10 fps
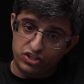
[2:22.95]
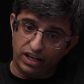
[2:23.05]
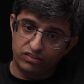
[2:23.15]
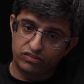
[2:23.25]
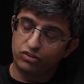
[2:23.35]

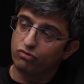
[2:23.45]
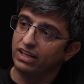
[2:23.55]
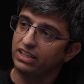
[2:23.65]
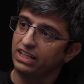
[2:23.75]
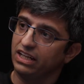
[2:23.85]
checks
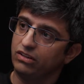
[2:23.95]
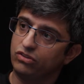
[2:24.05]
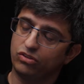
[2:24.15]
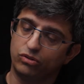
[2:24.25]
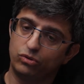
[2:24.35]
directly
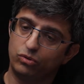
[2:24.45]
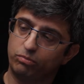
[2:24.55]
into